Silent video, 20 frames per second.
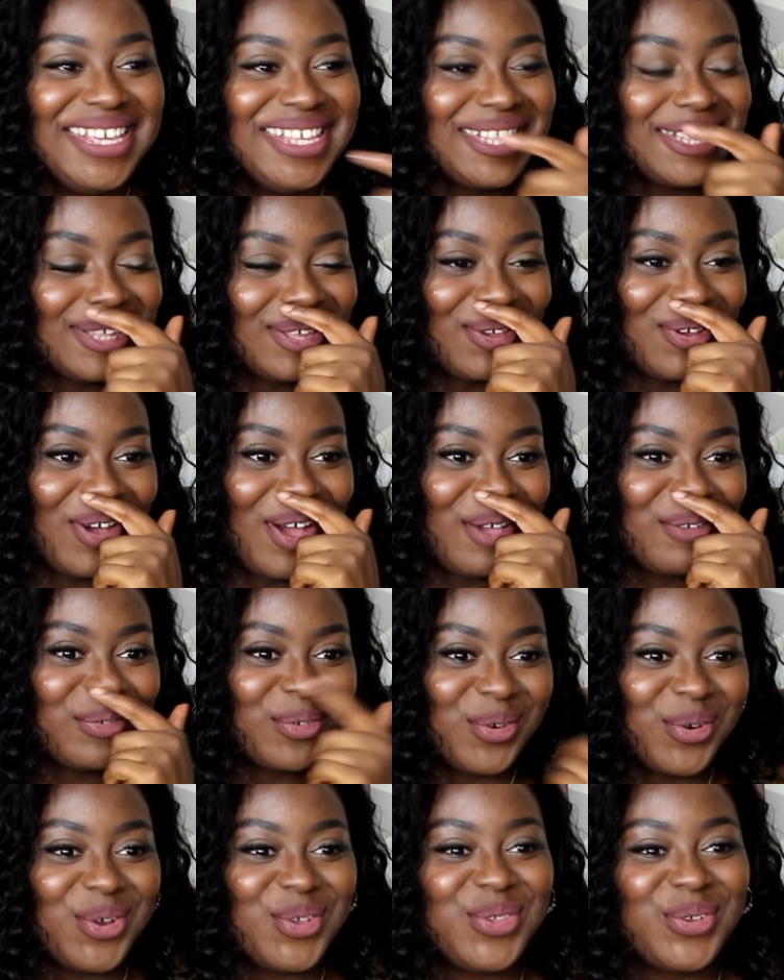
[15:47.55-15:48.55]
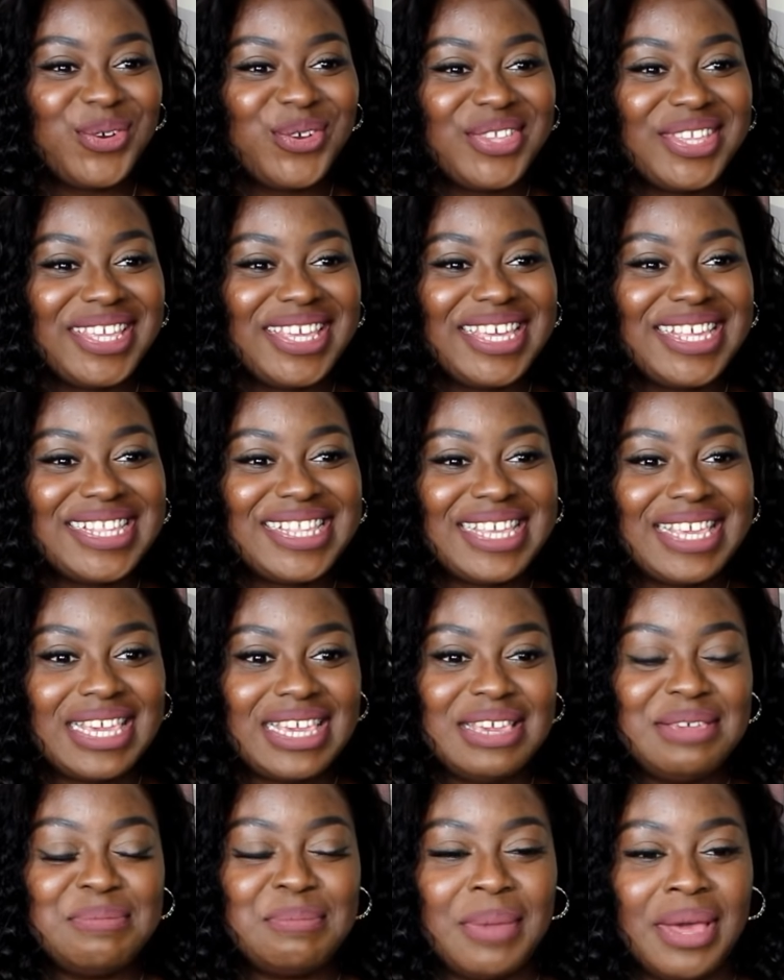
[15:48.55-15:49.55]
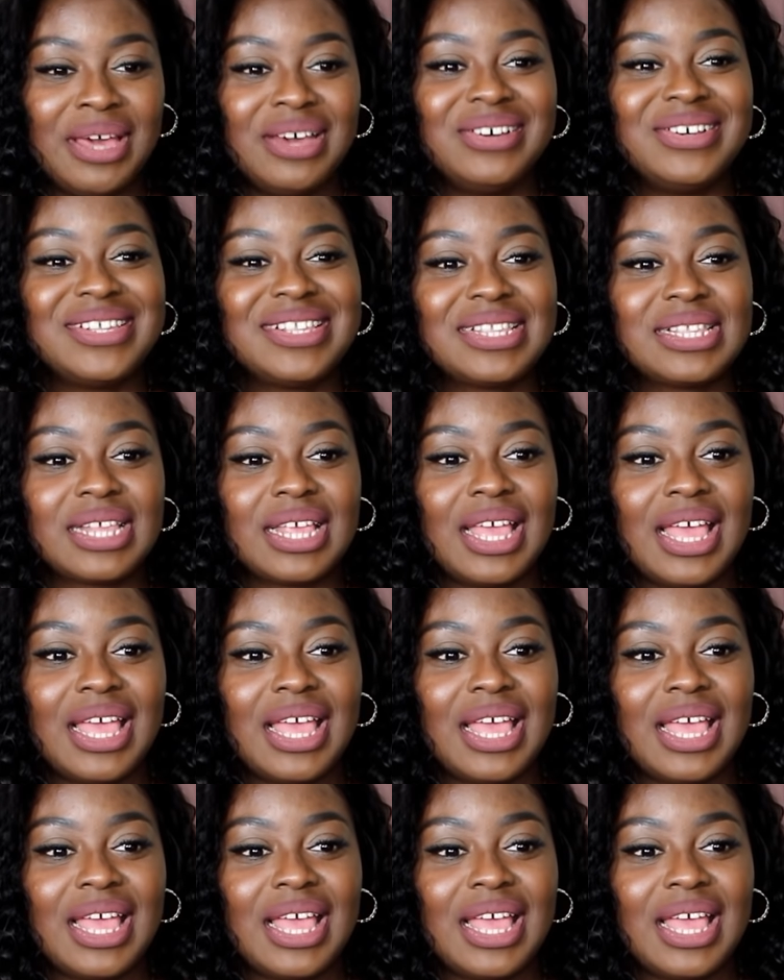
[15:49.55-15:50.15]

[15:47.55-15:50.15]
So I've gone on his emails,